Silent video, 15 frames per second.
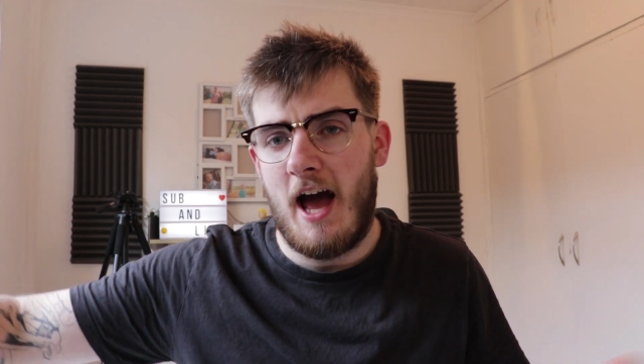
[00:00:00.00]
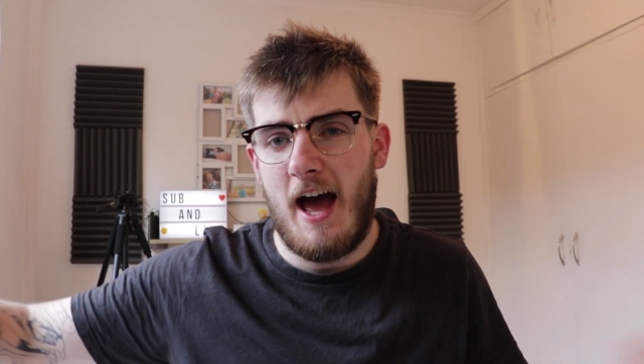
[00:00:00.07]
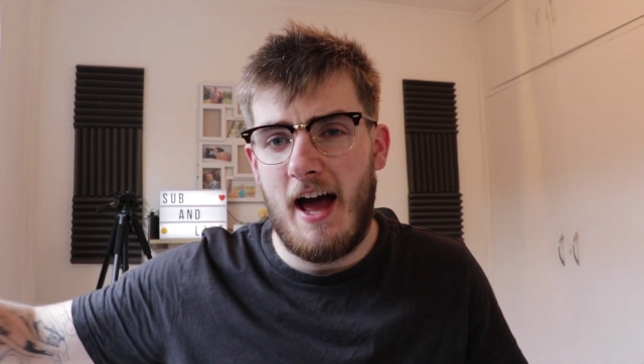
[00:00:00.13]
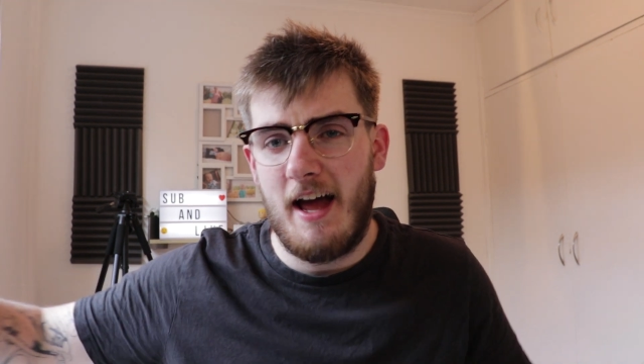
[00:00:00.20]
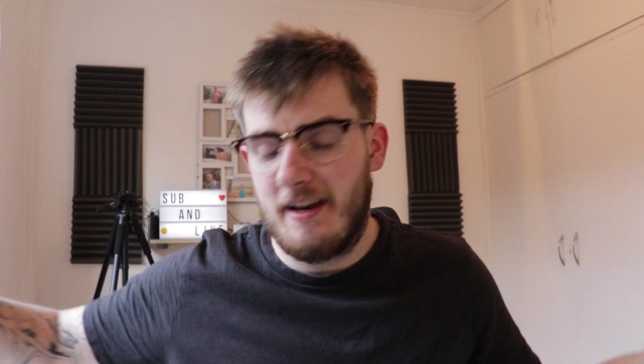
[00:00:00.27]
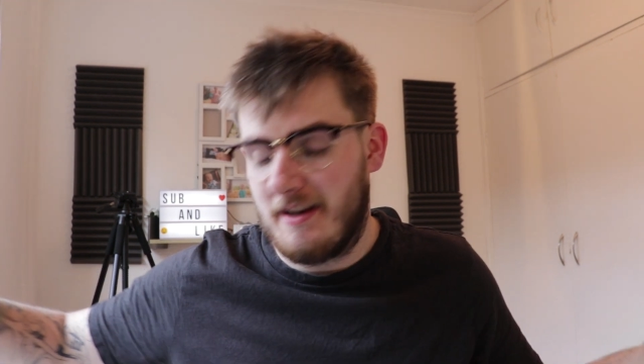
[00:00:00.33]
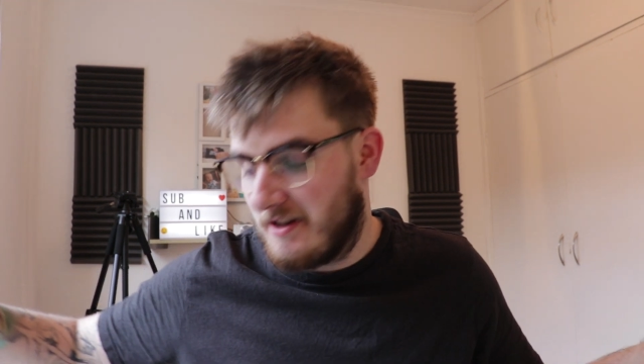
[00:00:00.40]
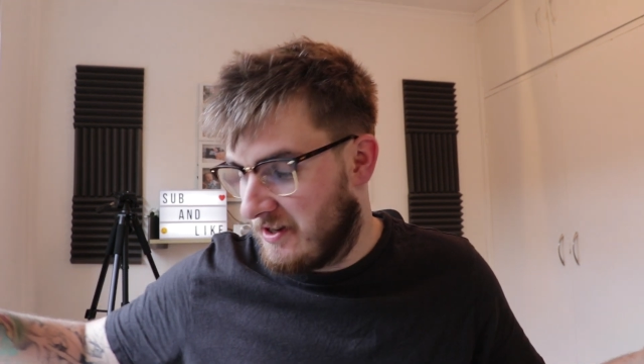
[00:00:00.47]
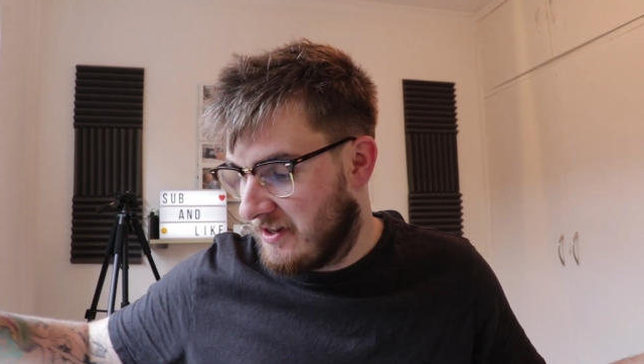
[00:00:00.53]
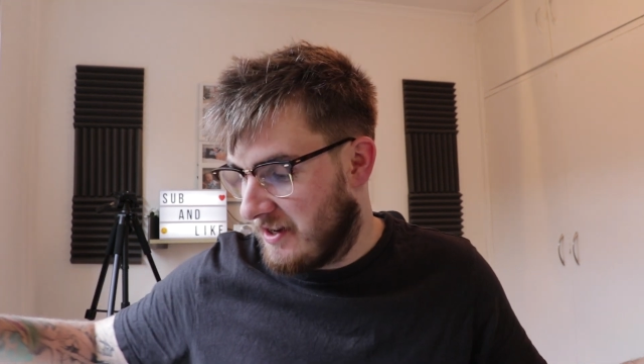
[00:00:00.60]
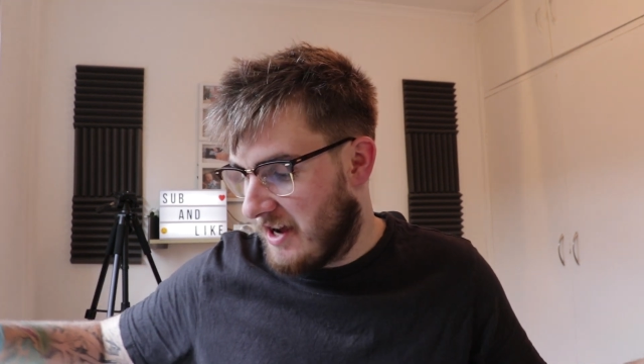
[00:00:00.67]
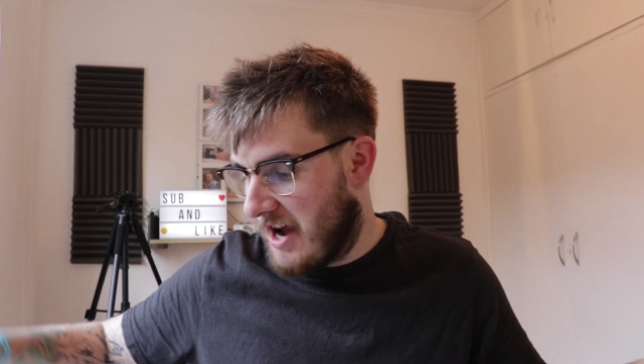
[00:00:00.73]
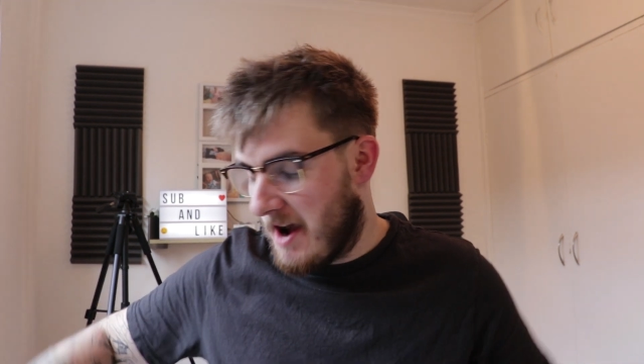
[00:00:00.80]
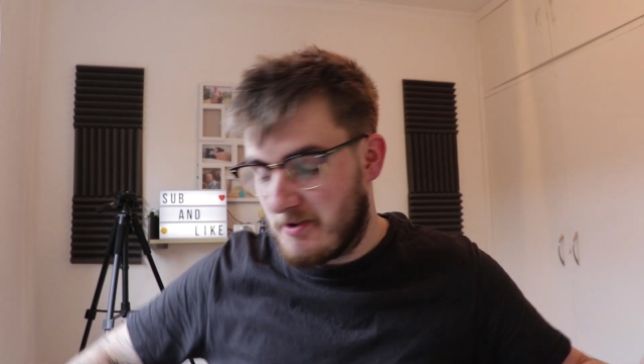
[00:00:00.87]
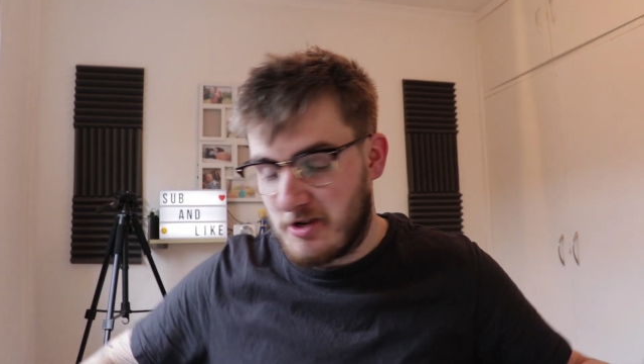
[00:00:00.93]
And
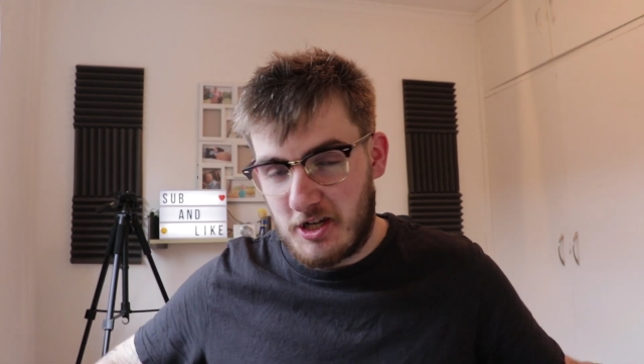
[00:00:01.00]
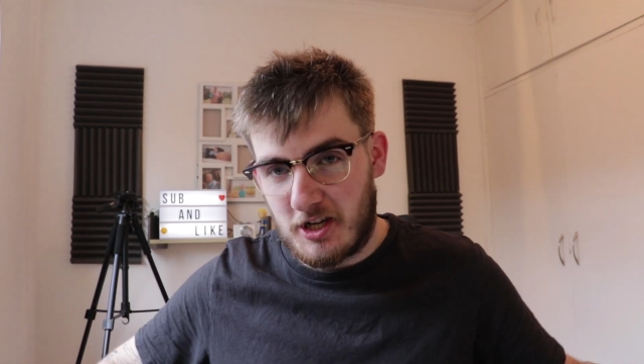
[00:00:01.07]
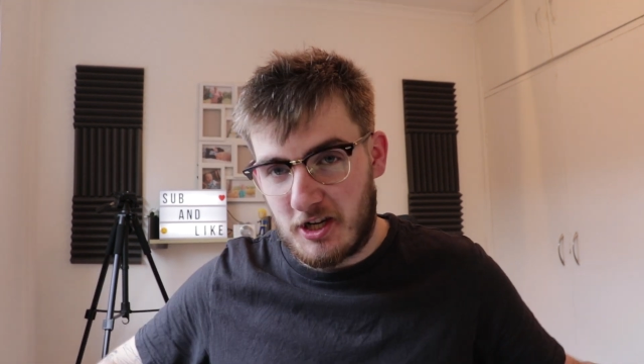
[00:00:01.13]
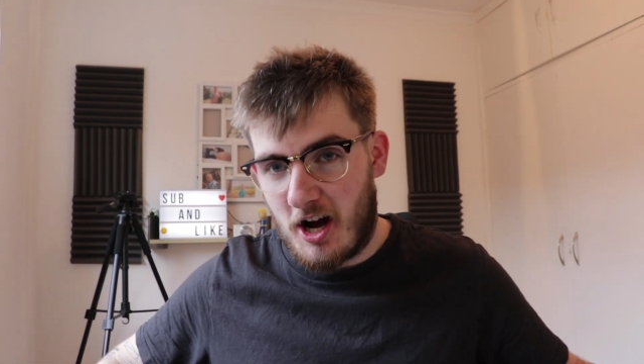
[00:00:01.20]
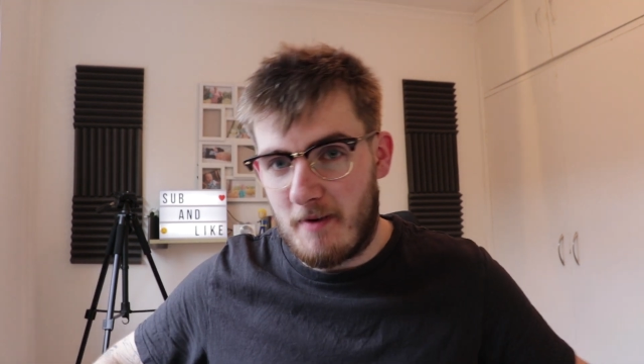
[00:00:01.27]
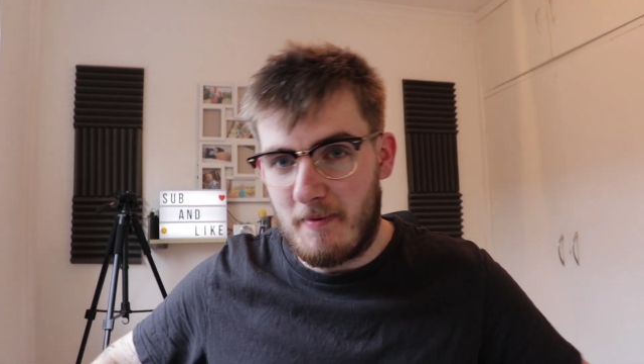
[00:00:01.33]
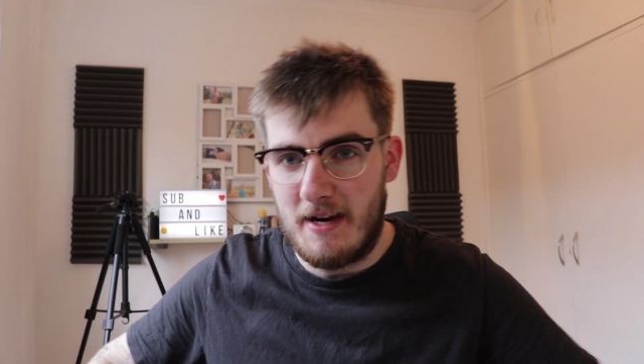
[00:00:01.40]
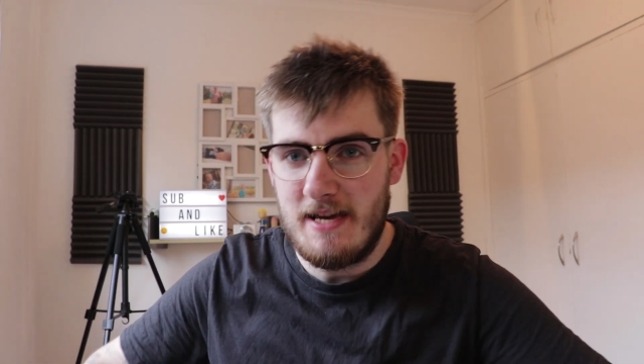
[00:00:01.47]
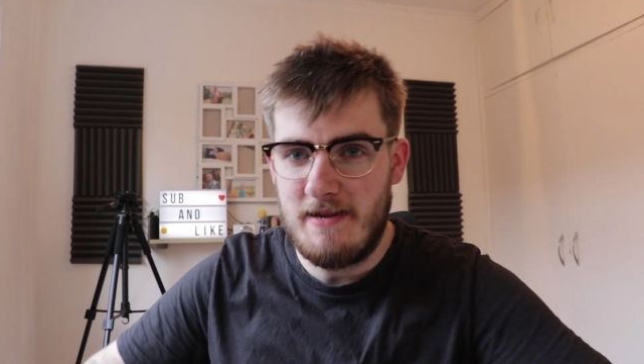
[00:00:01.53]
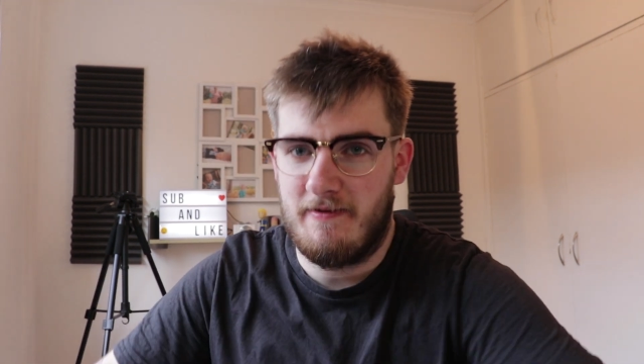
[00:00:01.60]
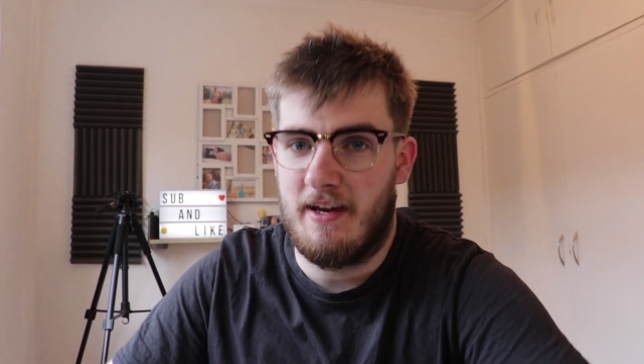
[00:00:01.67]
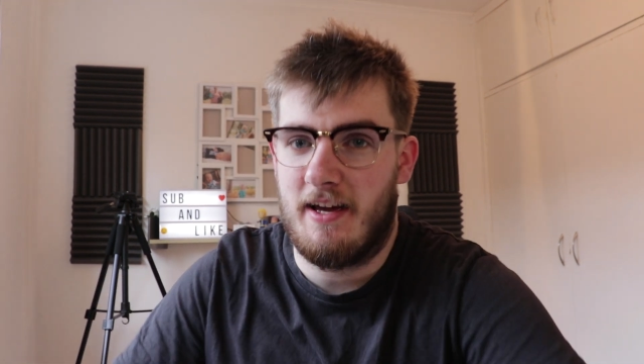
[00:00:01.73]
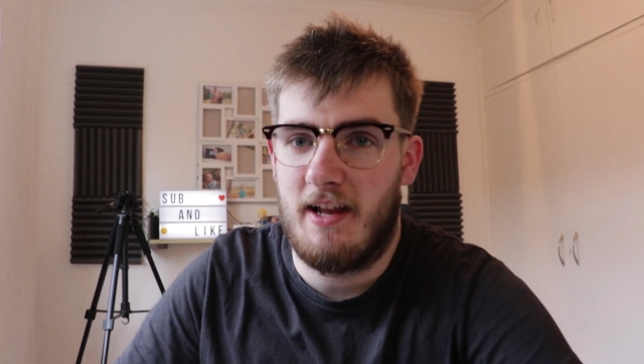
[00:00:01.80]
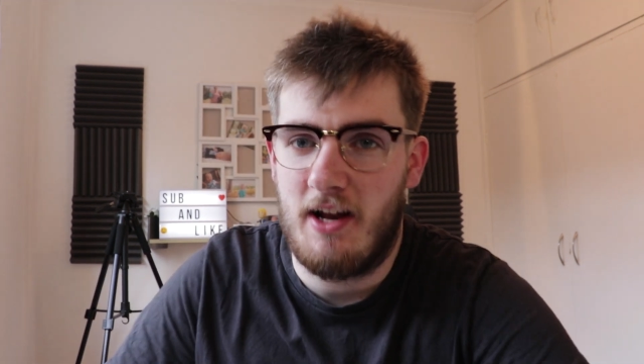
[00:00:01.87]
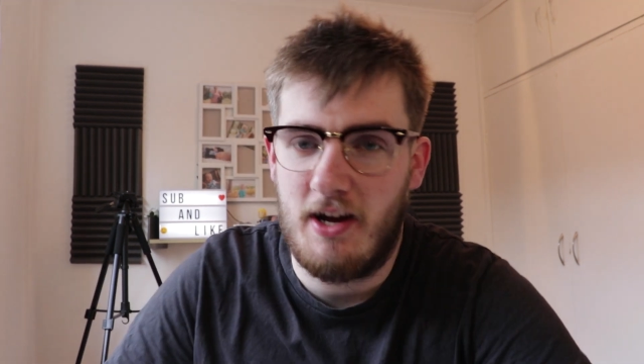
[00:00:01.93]
I just can't believe
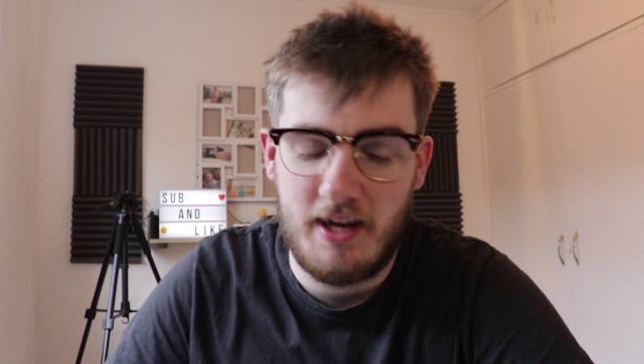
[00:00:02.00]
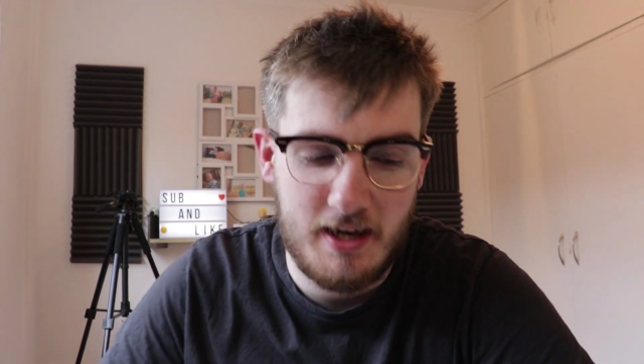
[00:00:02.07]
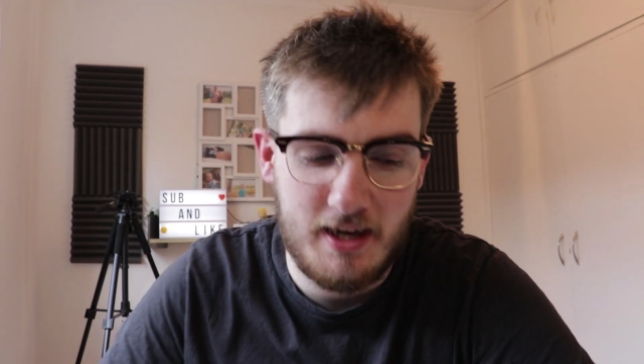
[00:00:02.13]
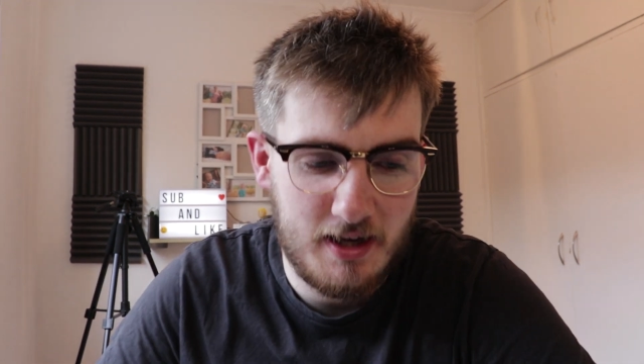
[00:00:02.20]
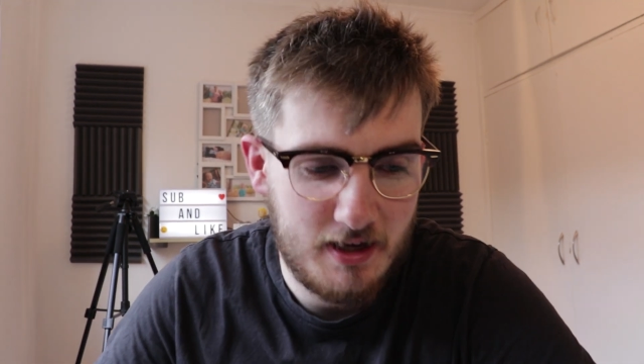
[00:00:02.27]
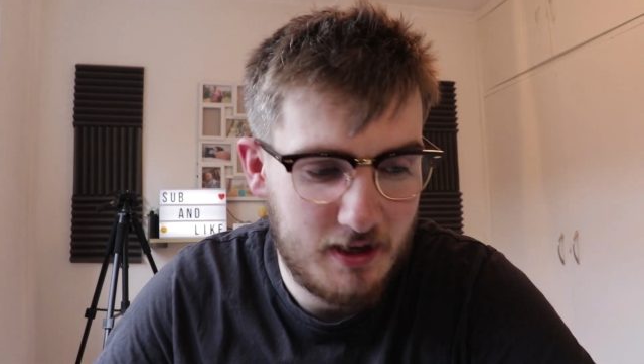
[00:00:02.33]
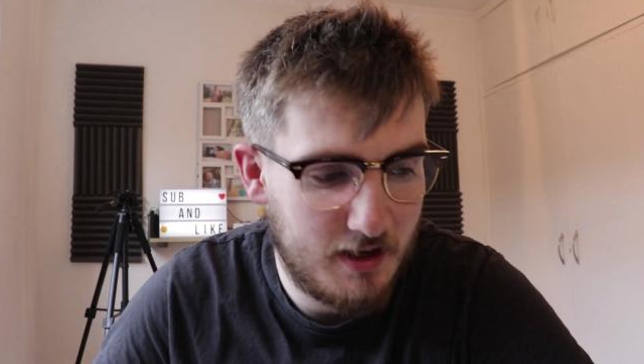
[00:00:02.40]
it. Like,